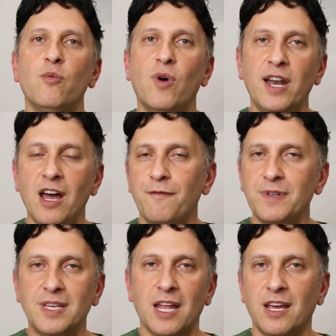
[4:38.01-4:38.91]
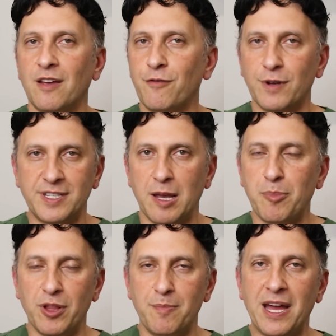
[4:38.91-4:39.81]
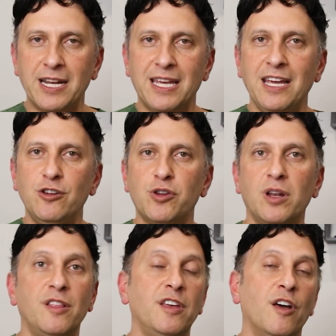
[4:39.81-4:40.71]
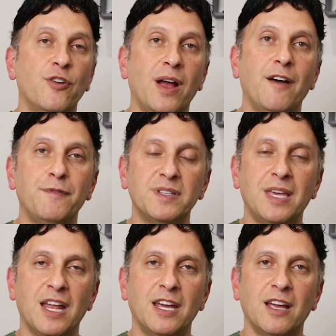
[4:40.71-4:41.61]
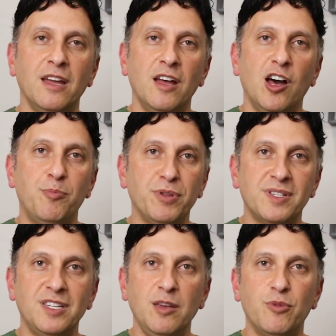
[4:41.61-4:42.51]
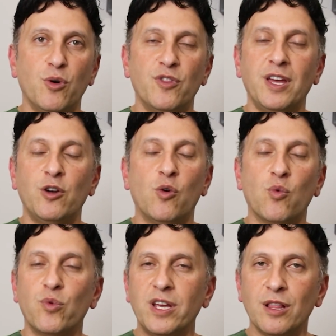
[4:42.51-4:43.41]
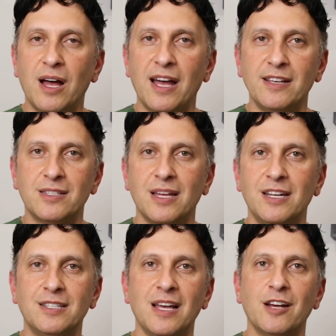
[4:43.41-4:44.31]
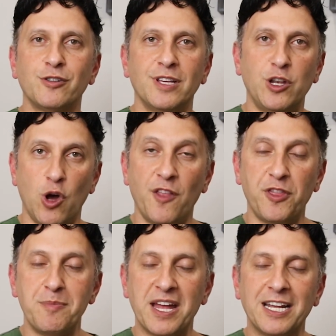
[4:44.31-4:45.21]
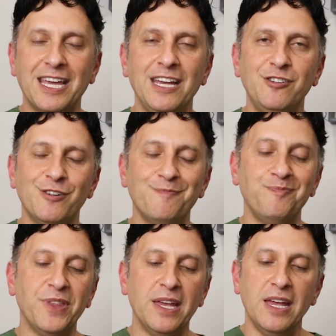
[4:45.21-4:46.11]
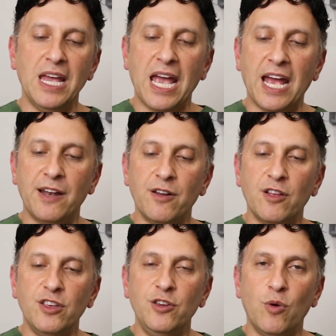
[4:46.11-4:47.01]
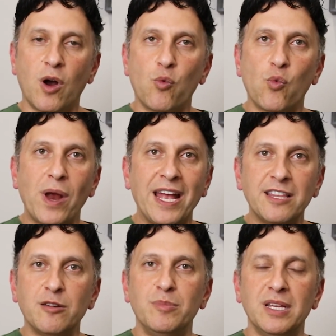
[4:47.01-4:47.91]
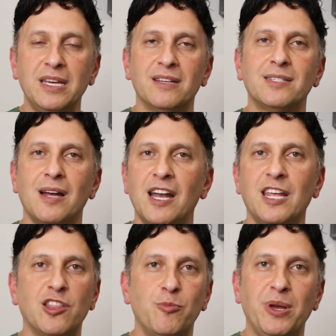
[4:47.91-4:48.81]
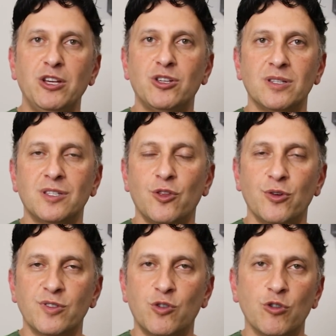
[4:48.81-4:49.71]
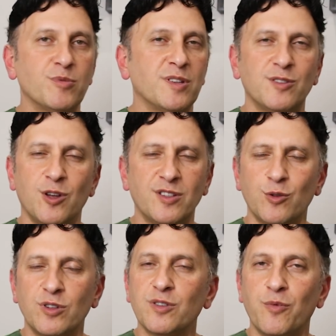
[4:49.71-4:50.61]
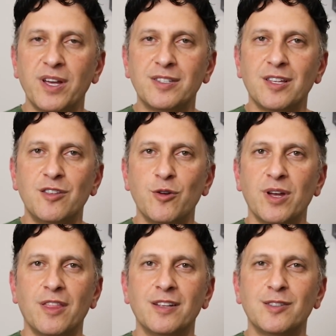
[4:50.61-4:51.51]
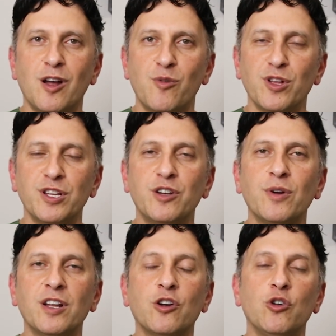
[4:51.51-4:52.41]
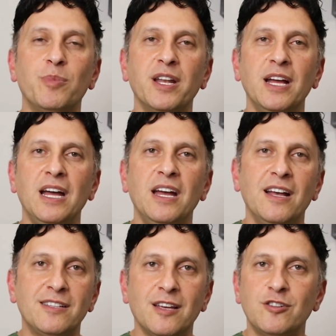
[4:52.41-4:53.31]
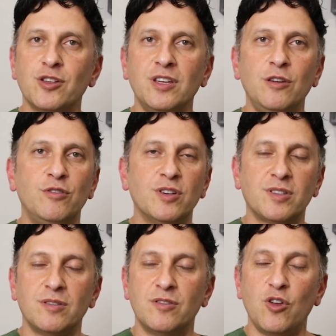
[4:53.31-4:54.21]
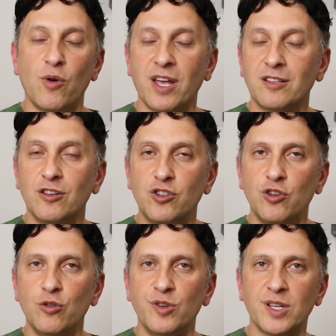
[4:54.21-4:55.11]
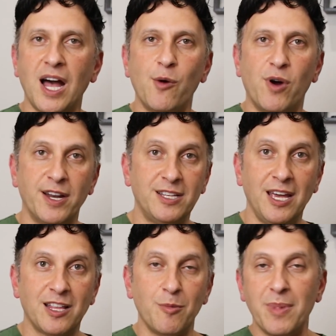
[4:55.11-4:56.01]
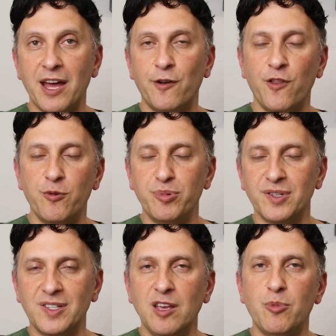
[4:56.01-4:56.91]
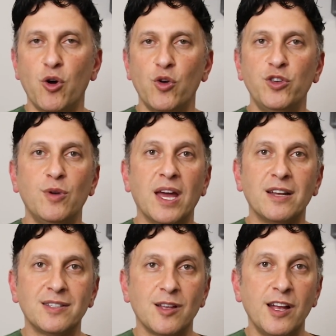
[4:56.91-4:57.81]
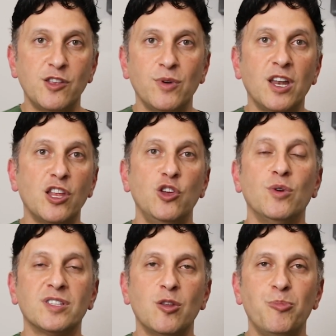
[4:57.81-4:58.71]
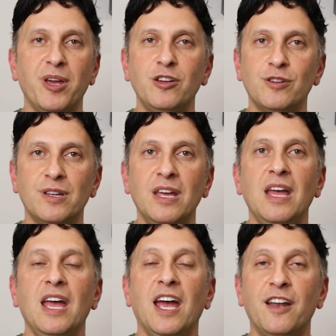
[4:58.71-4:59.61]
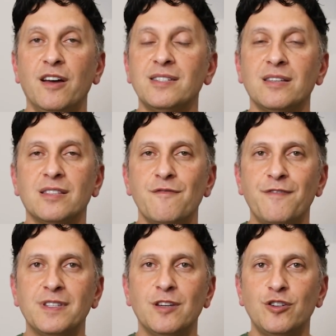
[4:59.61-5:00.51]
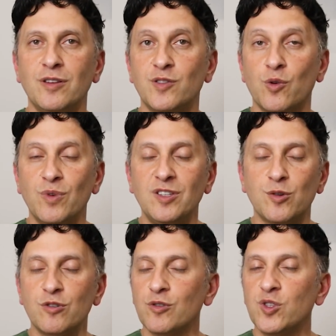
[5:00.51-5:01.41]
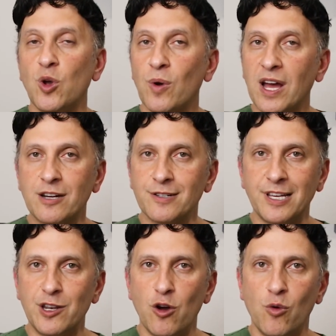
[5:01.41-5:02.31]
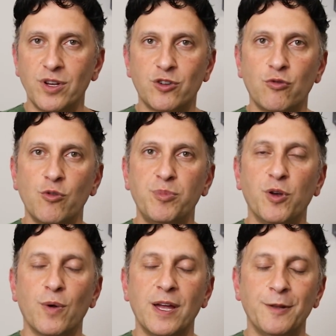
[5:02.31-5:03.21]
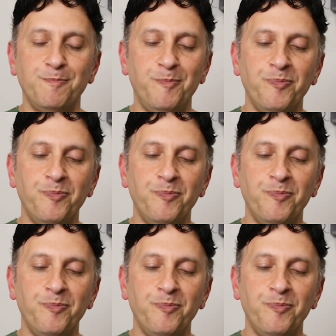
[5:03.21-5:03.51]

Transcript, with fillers: one half is getting, for example, a medication and the other half is getting a placebo and they don't realize that it's actually not the medication. And you are randomly assigning the patients to those groups. There's all sorts of ways to do it. That's not really critical, but essentially you just don't get to choose, I want to take the med or the placebo. You get assigned to it and you as the patient and us as the physicians or researchers don't actually know which group you're in.